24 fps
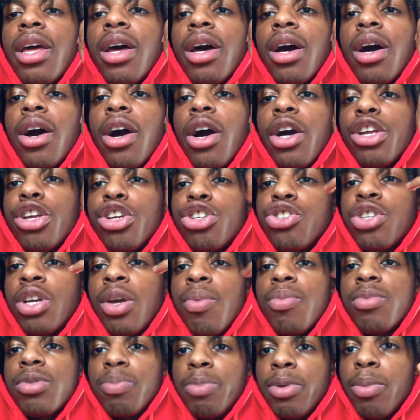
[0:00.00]
Uh, your
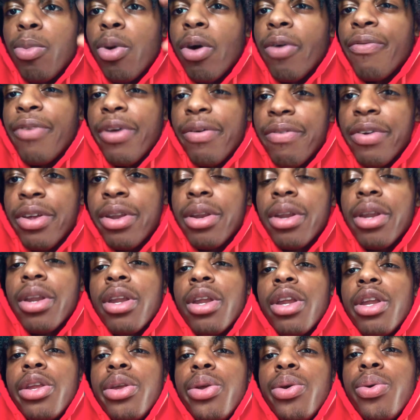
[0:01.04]
dreams be more vivid.
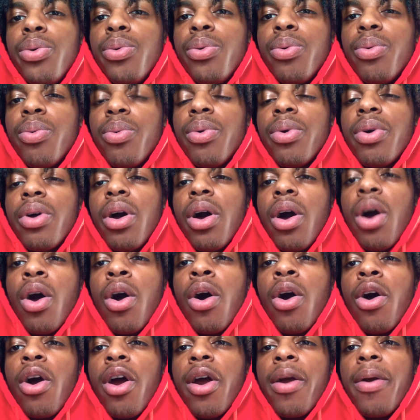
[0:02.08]
You
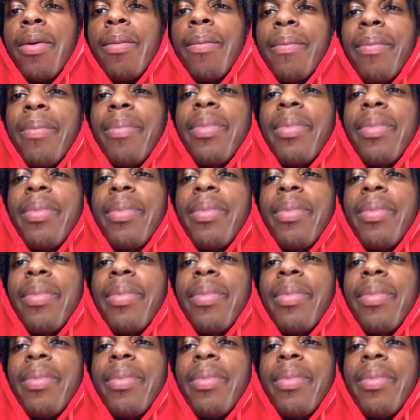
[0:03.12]
are